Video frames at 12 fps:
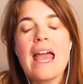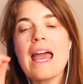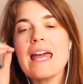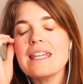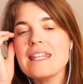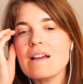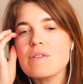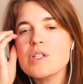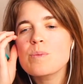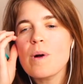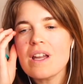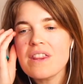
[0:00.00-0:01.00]
And there
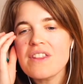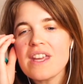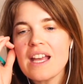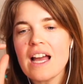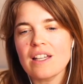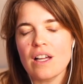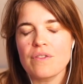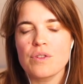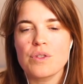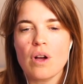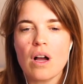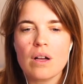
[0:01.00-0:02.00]
is one thing I'd love to
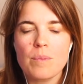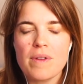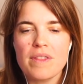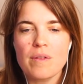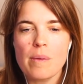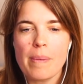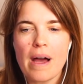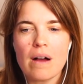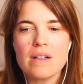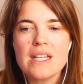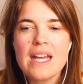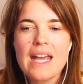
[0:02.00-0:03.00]
talk with you
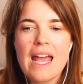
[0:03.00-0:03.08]
about,